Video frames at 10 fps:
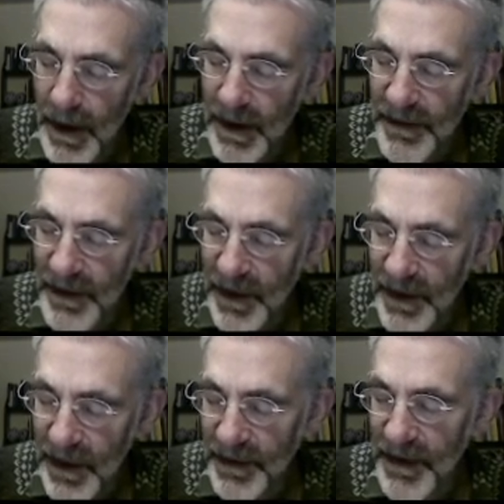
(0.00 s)

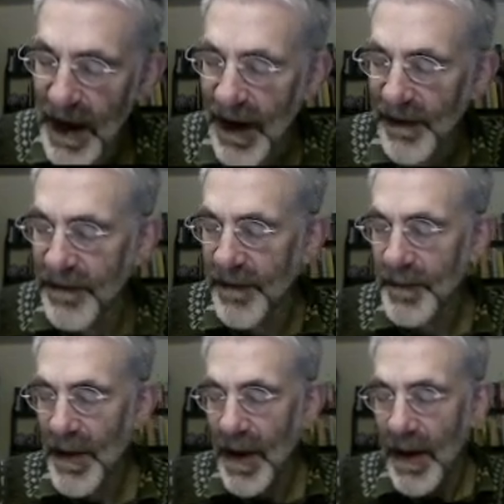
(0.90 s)
of f
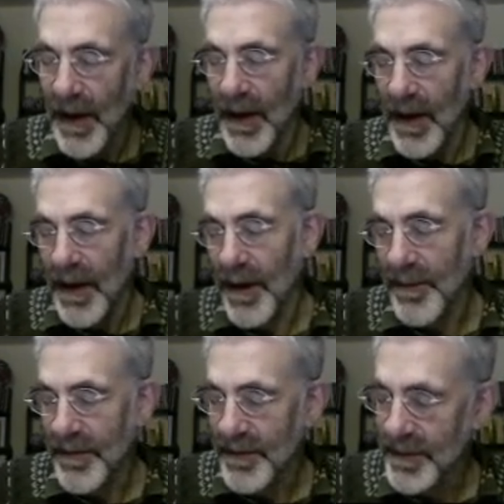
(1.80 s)

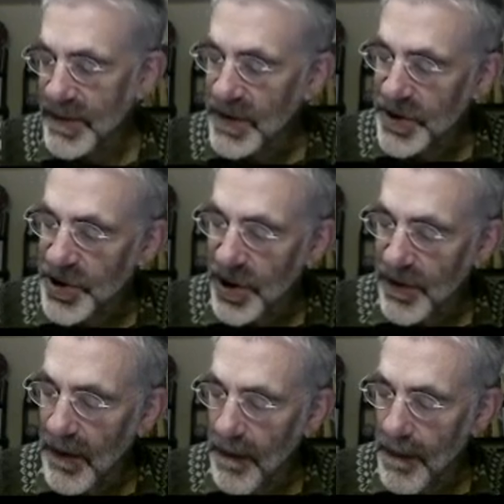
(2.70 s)
to show